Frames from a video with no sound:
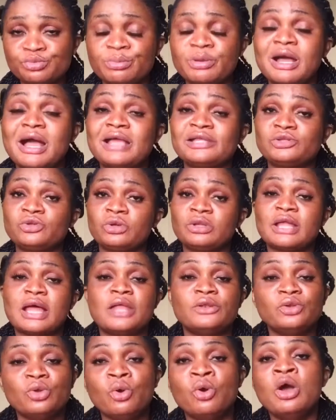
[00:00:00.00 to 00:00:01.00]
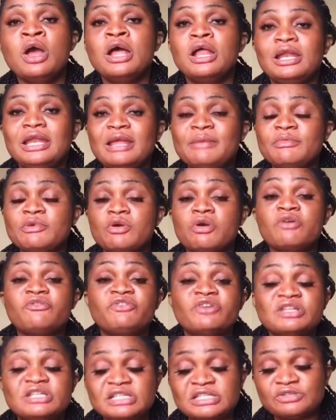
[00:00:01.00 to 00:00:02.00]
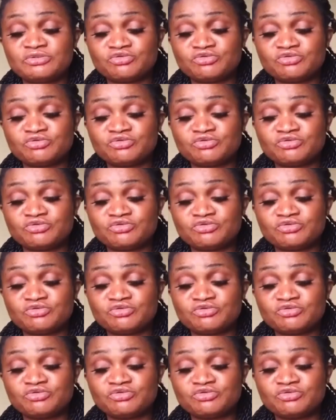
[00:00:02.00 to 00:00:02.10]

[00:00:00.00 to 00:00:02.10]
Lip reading: but I told her no, let me go for this